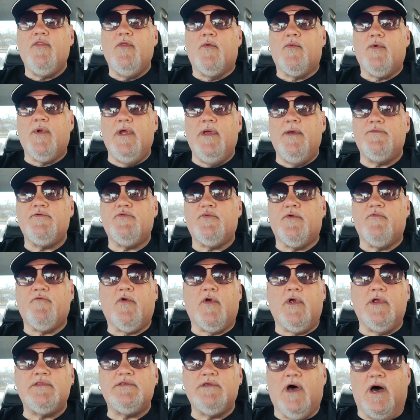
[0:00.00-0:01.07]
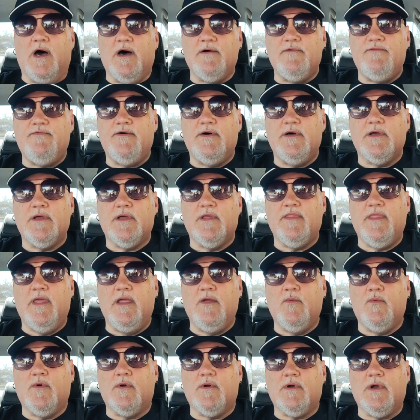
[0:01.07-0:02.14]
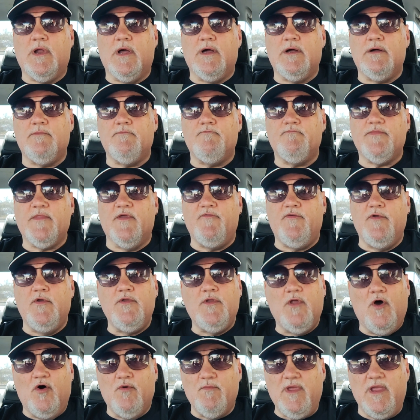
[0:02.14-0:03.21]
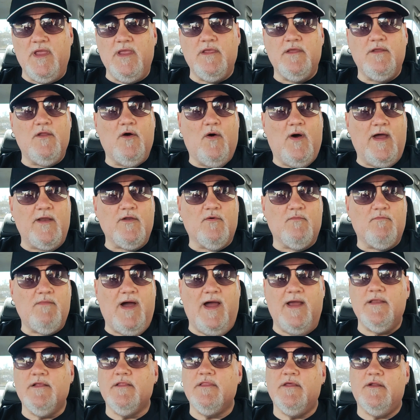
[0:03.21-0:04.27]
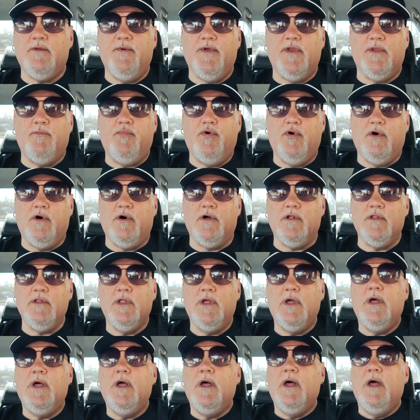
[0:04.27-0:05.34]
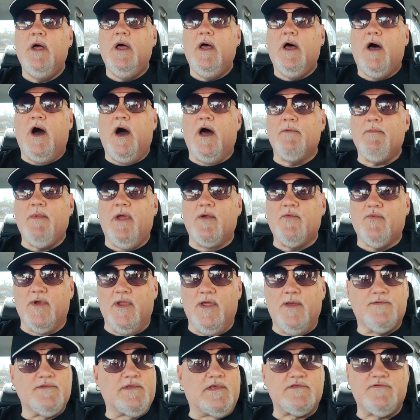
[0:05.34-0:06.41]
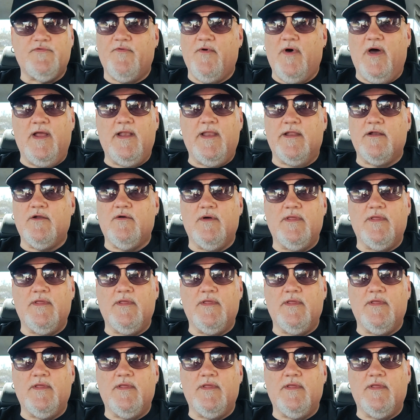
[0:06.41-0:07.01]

The ribs were very tough. They were, if you know me, you know I don't mind a little bit of pull on my ribs. That's fine.